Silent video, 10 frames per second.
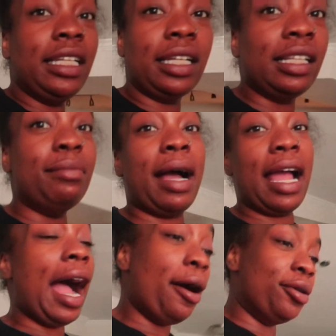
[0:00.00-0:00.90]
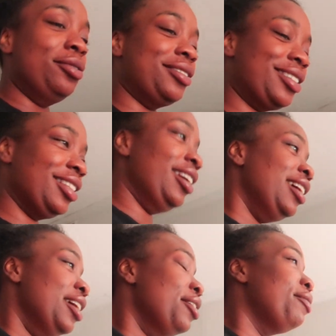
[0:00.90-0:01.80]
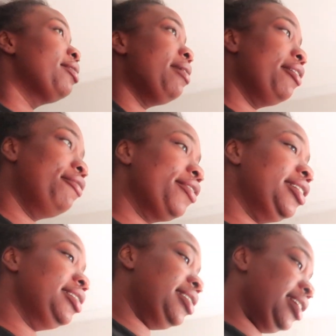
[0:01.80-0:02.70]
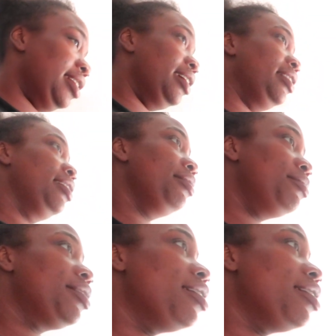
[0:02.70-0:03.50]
need to clean my house. One of my friends said that they would